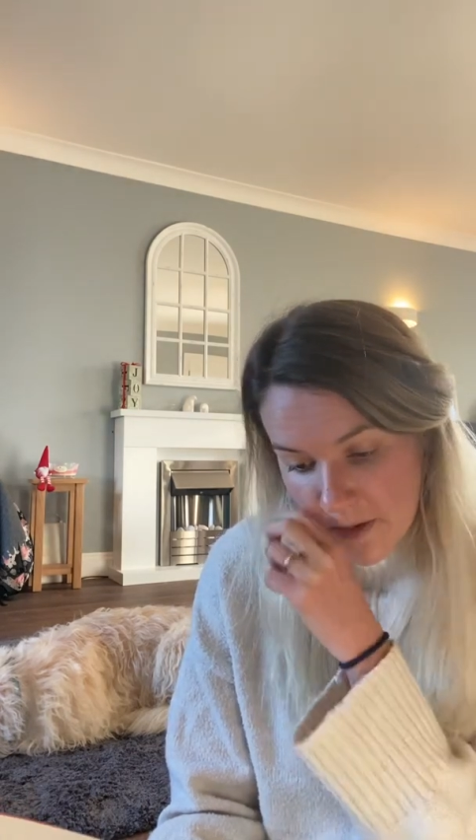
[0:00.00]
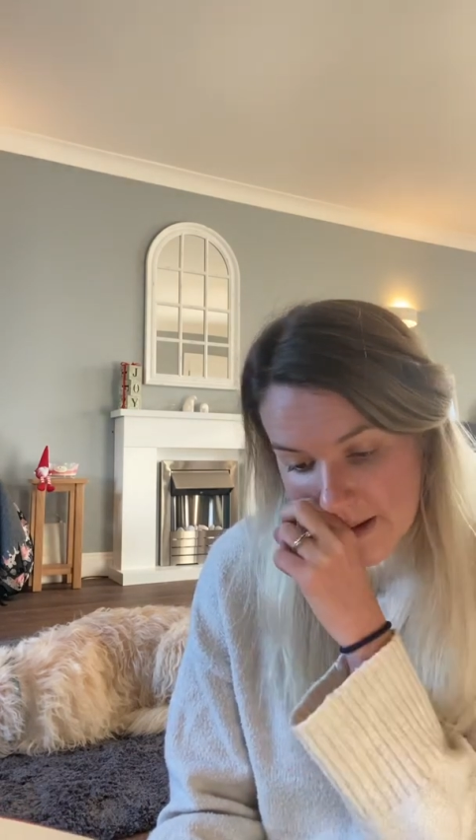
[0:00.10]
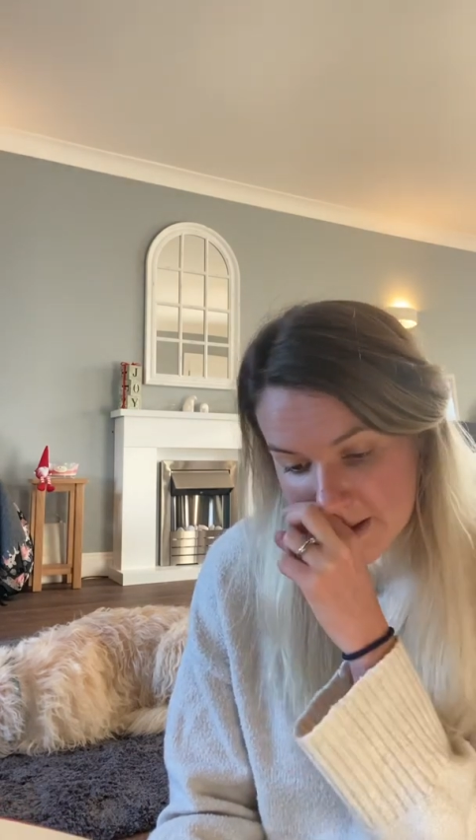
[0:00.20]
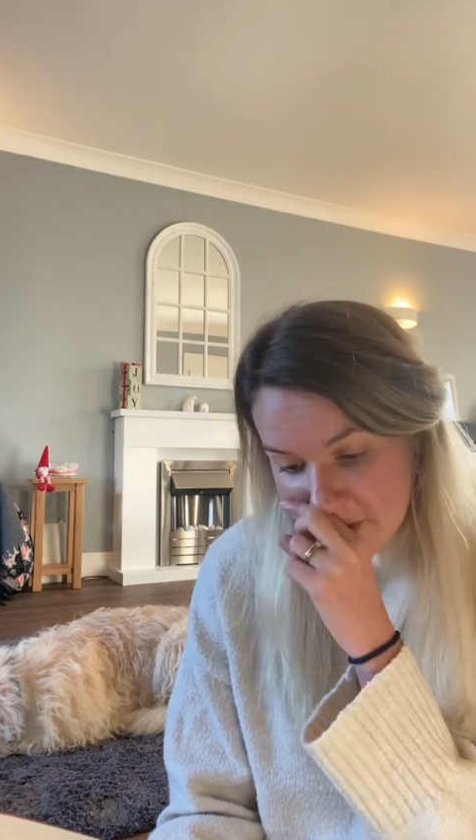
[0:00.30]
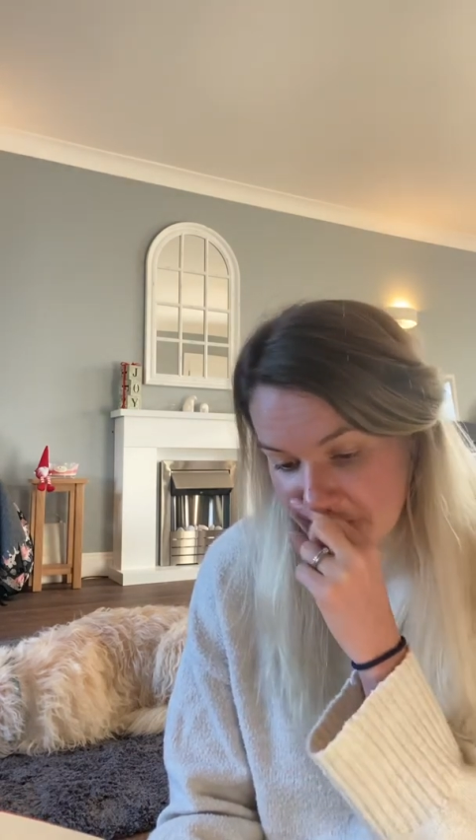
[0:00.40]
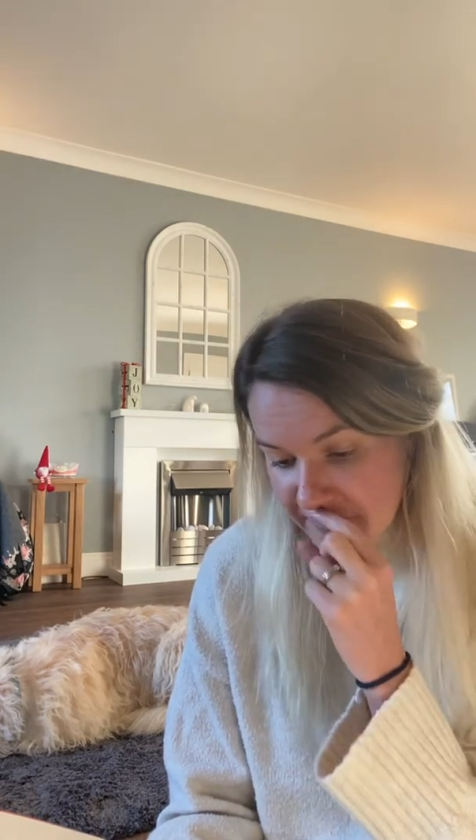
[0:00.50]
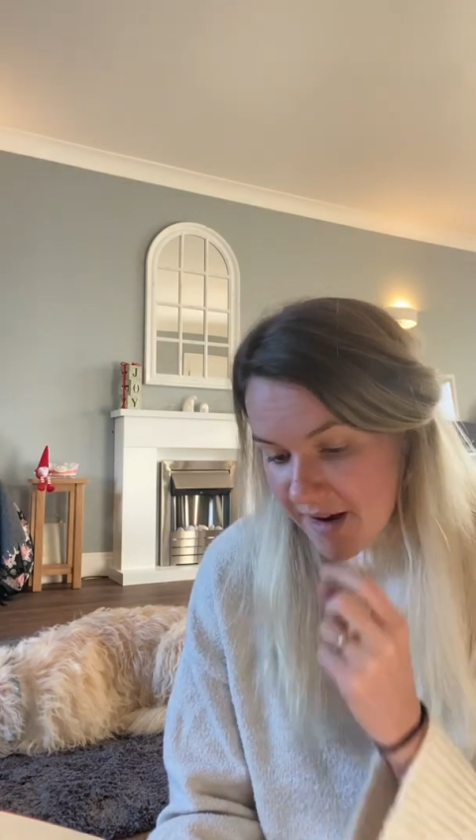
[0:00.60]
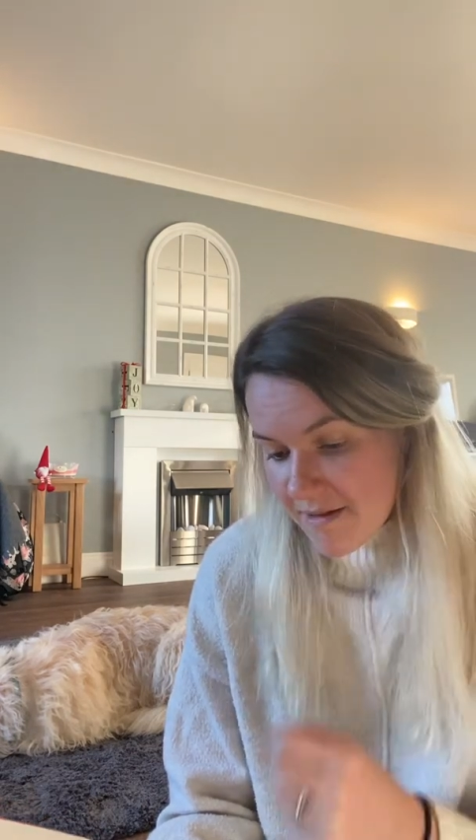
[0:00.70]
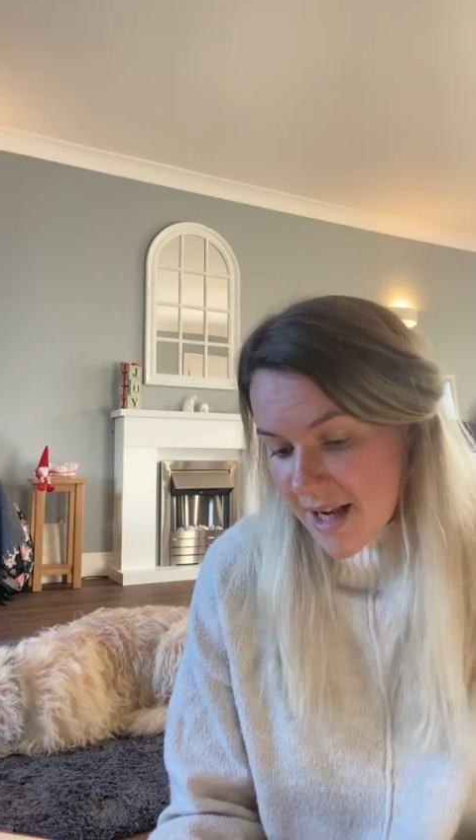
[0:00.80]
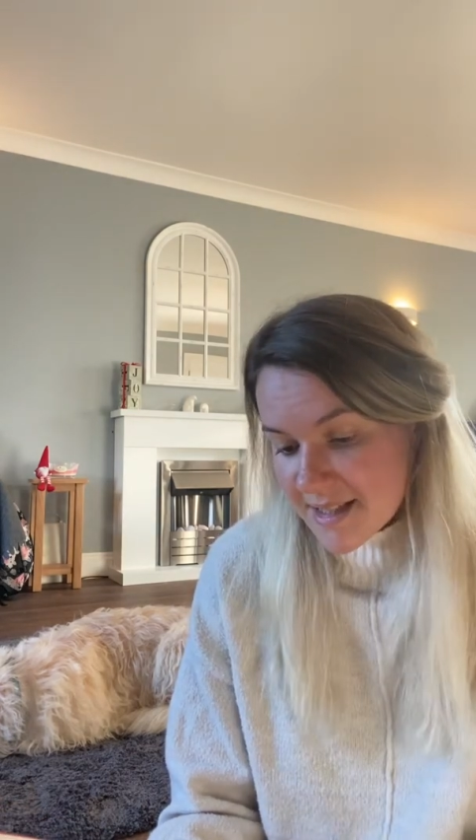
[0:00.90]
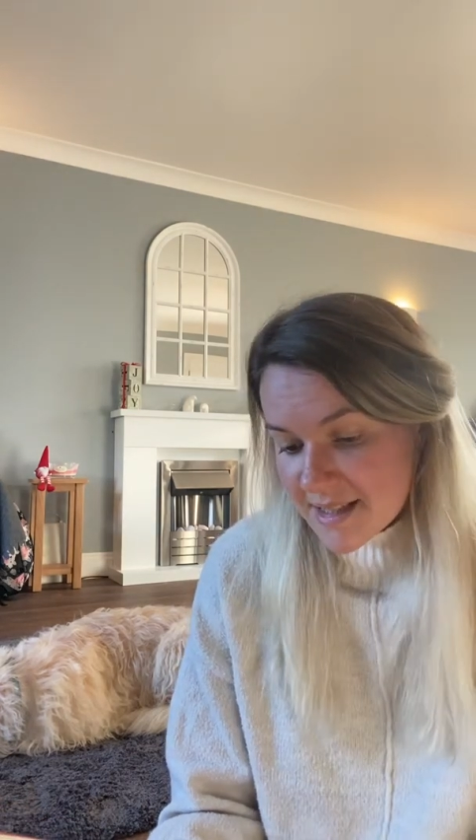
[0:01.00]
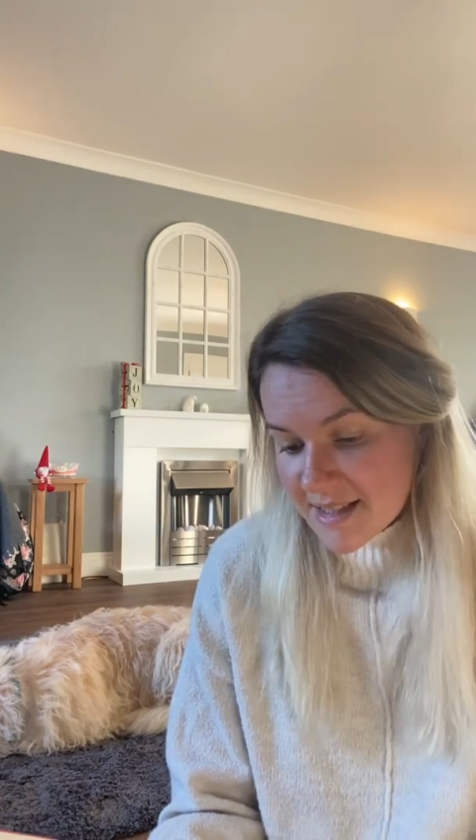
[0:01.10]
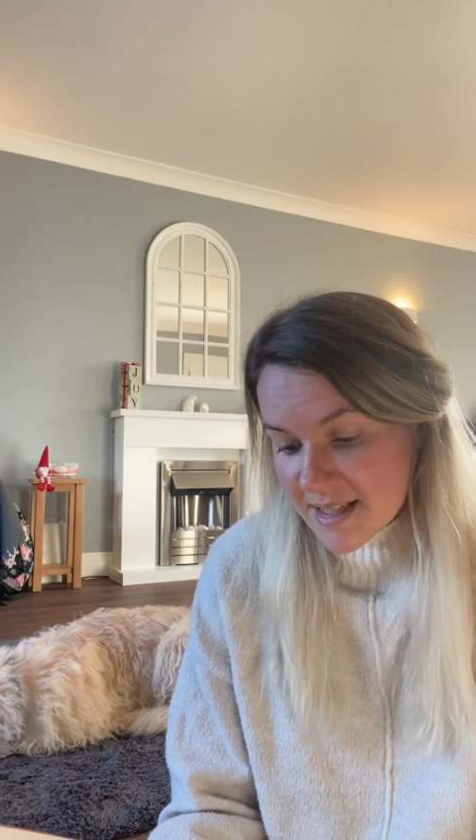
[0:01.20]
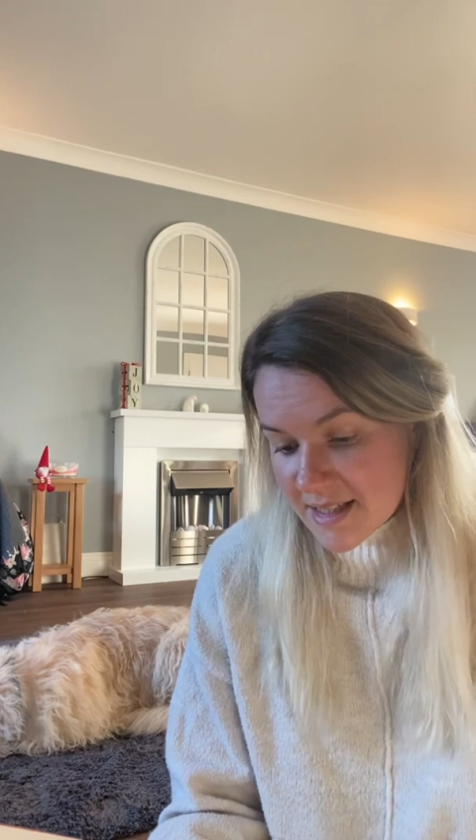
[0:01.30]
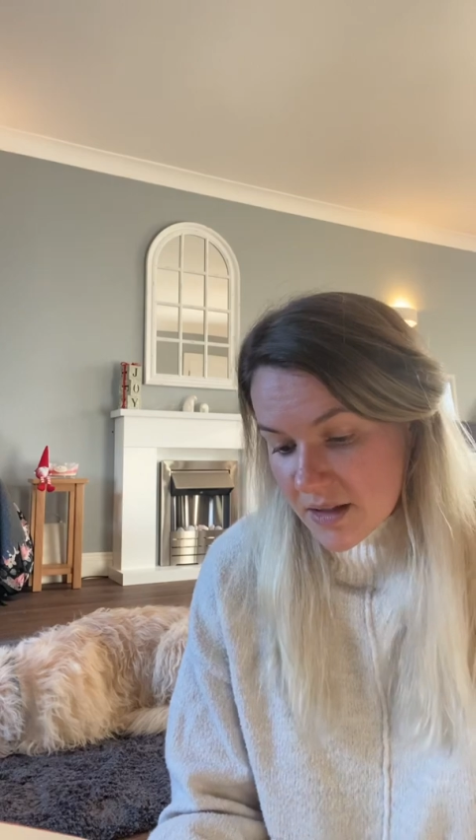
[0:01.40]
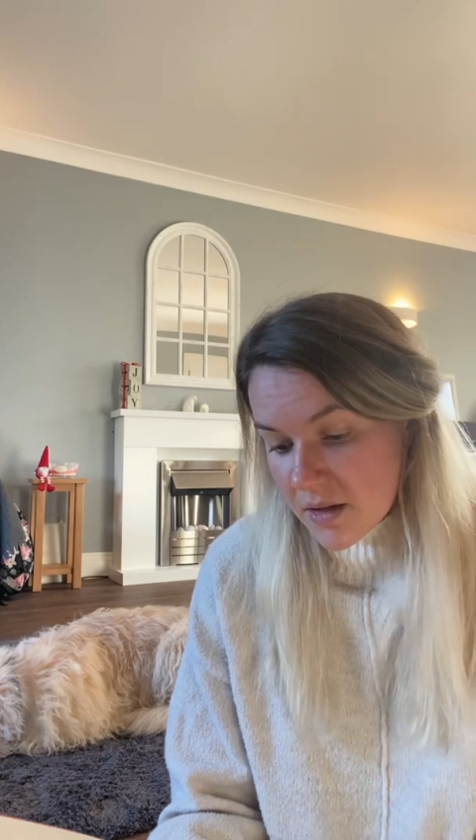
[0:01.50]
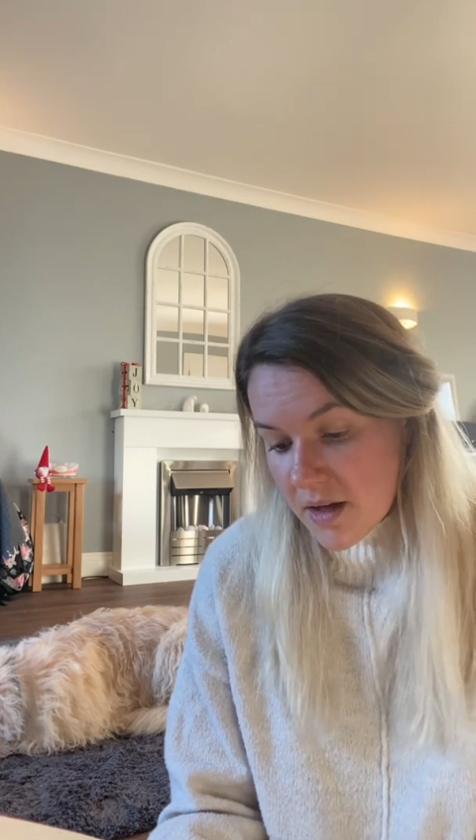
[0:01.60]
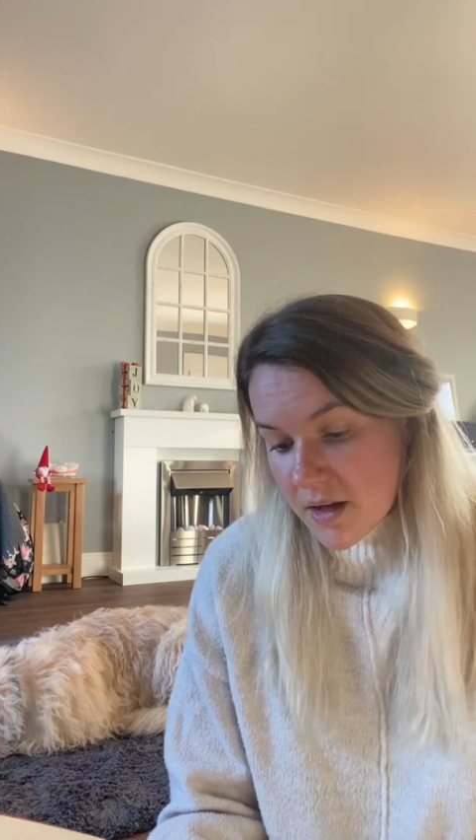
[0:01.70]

end of the fairy lights and tinsel